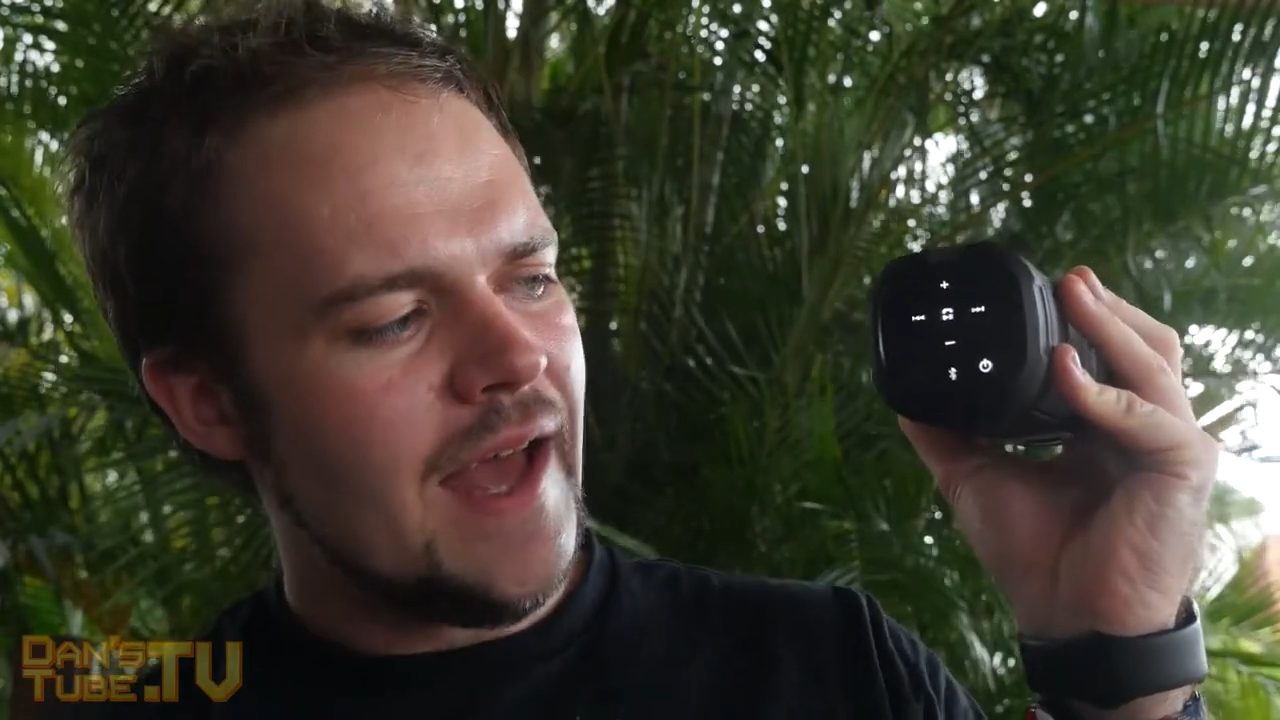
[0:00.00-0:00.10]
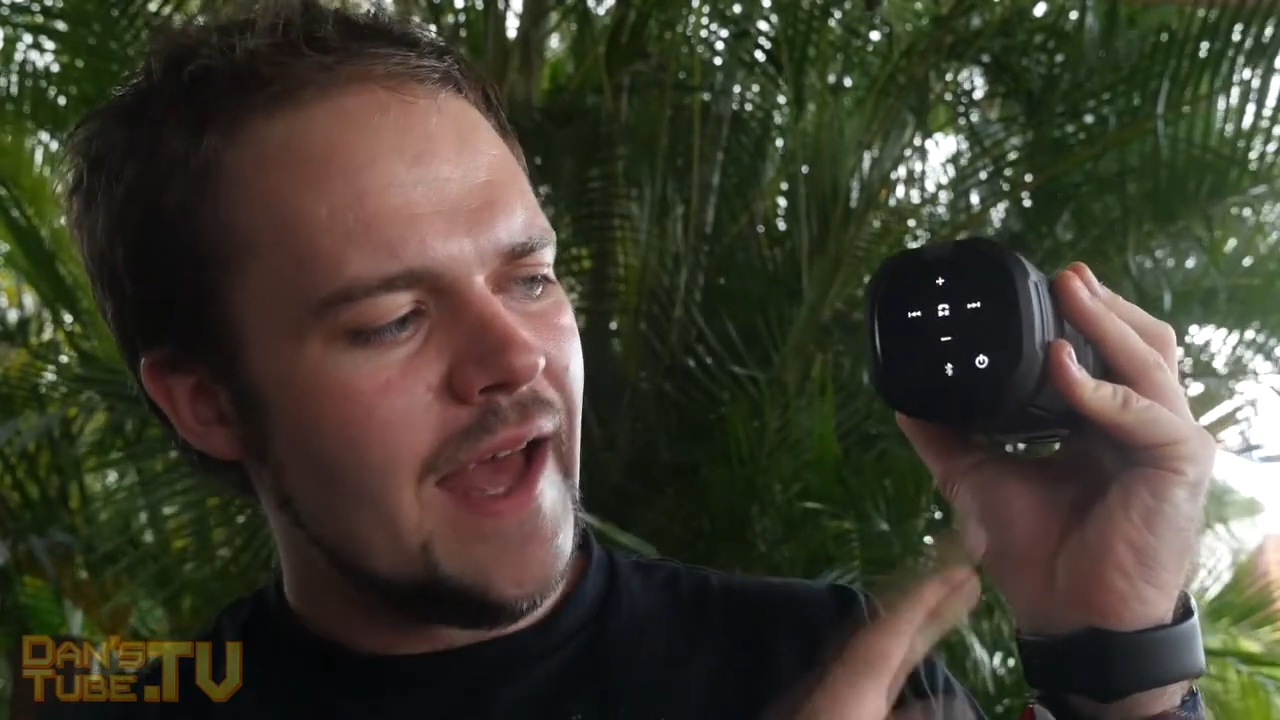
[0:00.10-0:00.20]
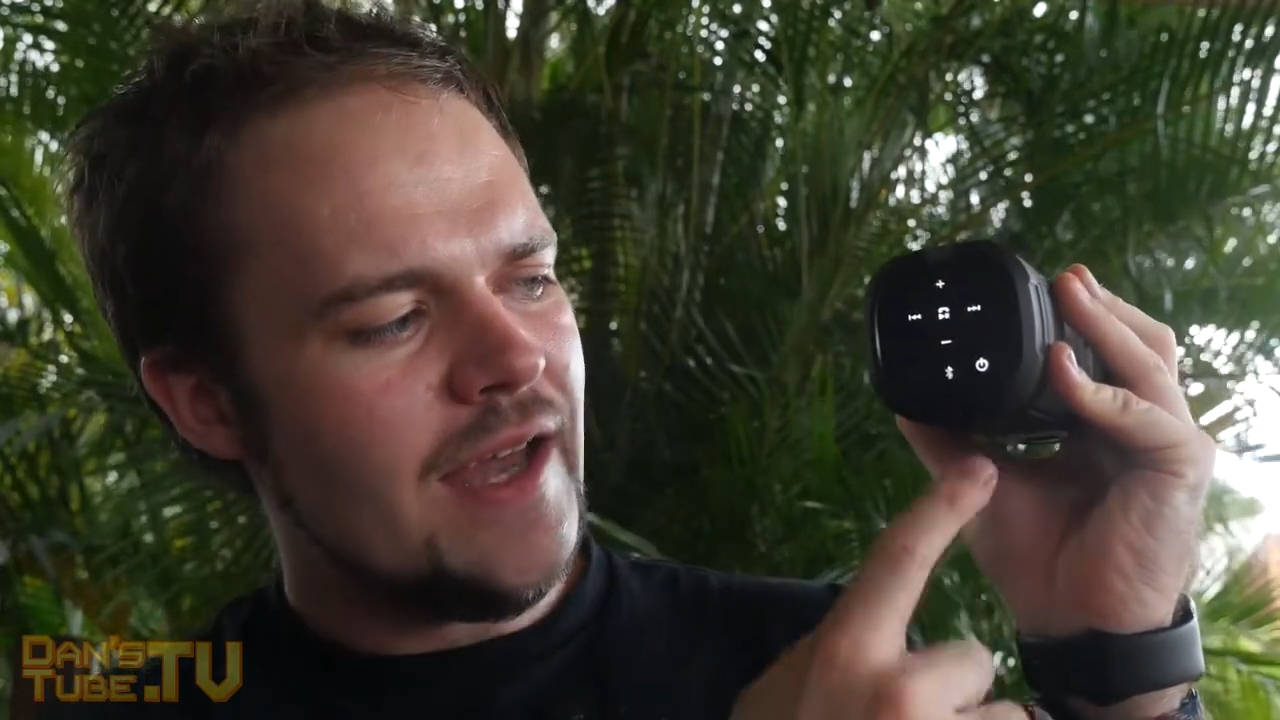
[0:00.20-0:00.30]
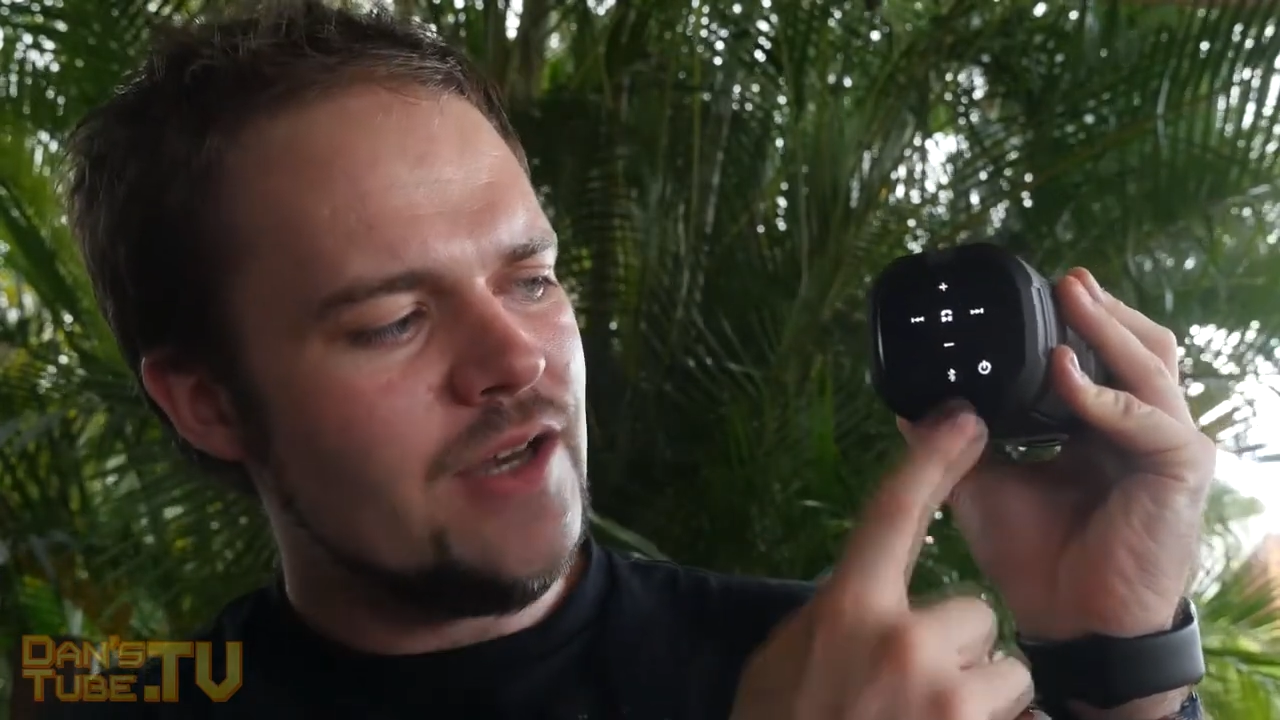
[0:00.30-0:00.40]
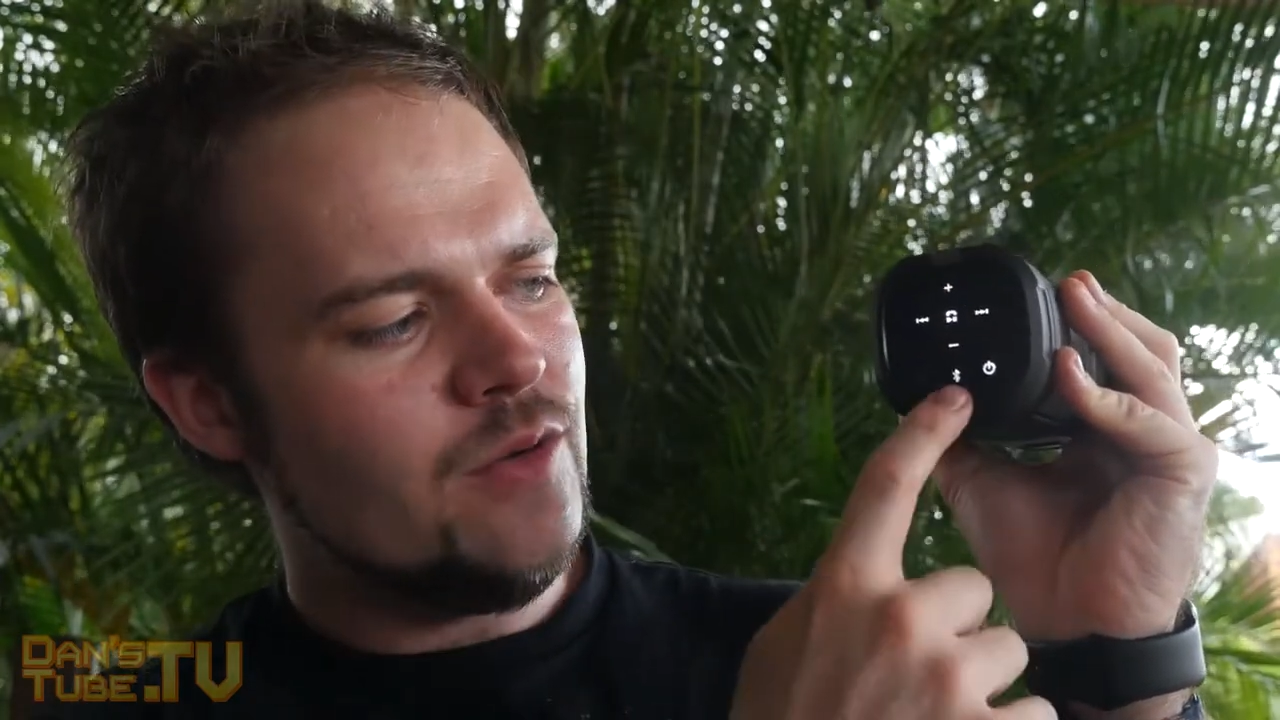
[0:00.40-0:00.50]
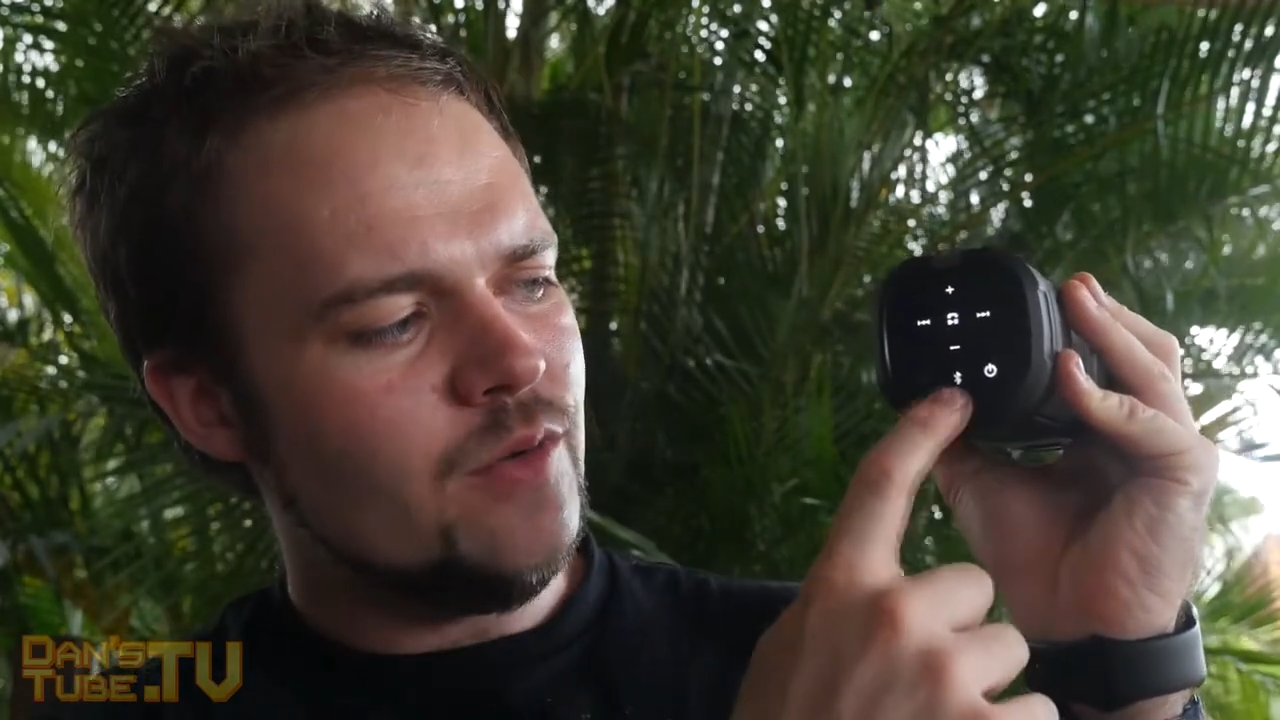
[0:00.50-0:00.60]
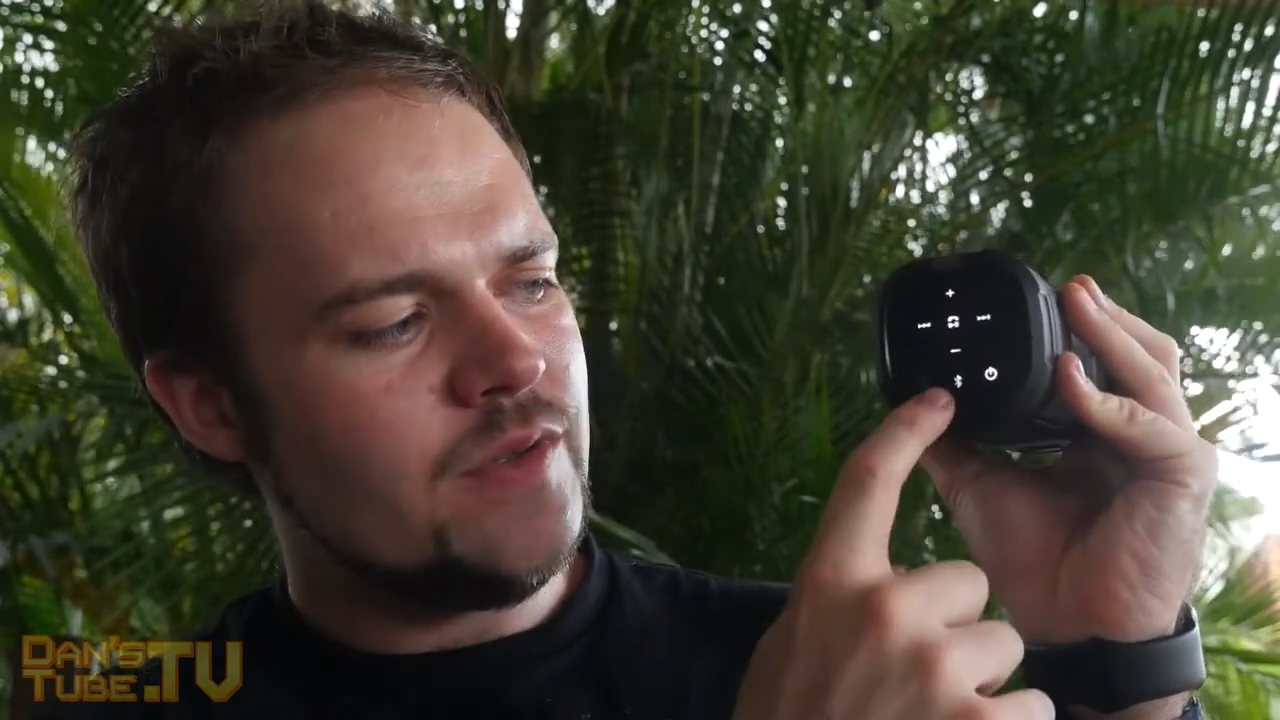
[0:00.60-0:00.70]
and you